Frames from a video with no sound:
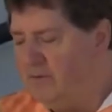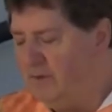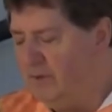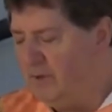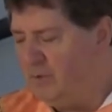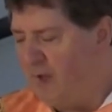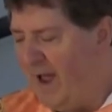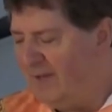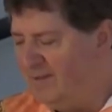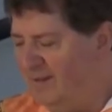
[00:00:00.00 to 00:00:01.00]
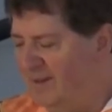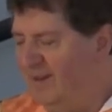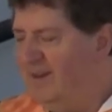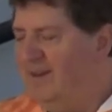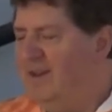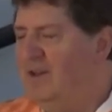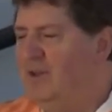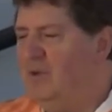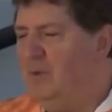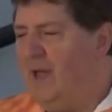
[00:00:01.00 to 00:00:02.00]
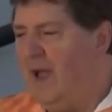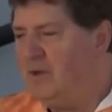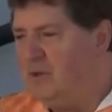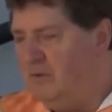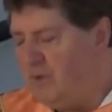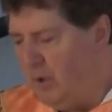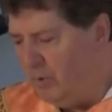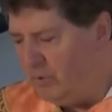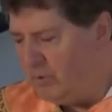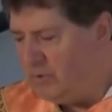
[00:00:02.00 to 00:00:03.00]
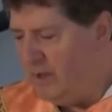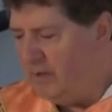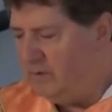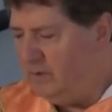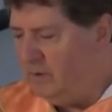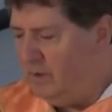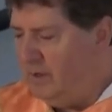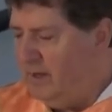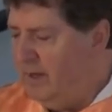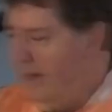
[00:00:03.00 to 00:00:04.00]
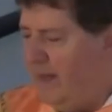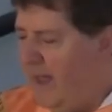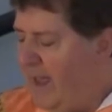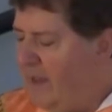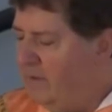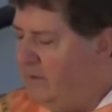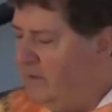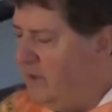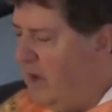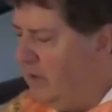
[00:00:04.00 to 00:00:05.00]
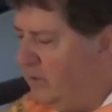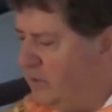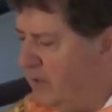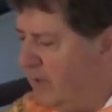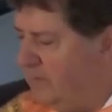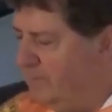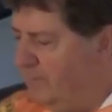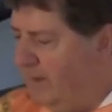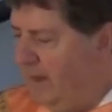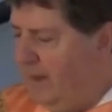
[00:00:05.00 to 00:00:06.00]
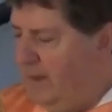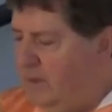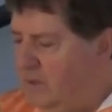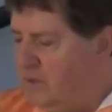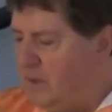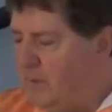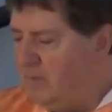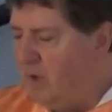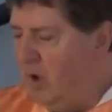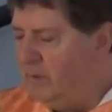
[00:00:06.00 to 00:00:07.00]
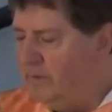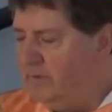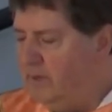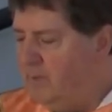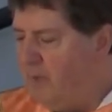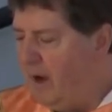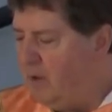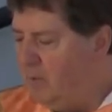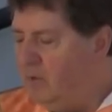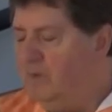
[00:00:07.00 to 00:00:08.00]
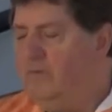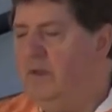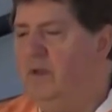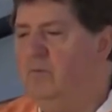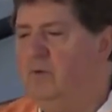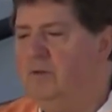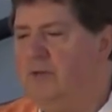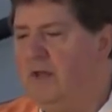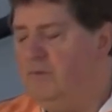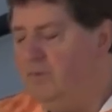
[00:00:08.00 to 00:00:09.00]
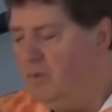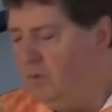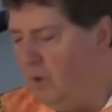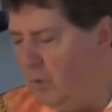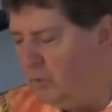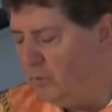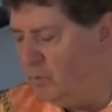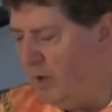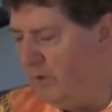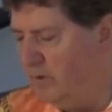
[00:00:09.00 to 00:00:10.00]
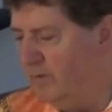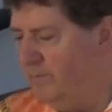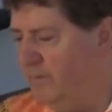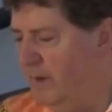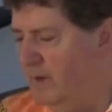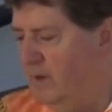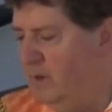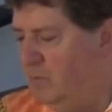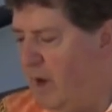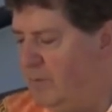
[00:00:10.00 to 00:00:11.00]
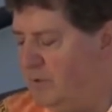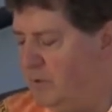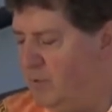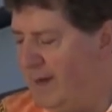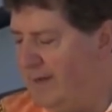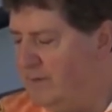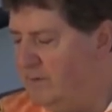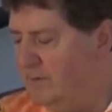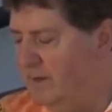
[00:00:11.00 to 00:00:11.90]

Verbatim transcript: to contrast the reaction of the older son and the younger son. Some have called it the parable of the resentful older brother. Perhaps the greatest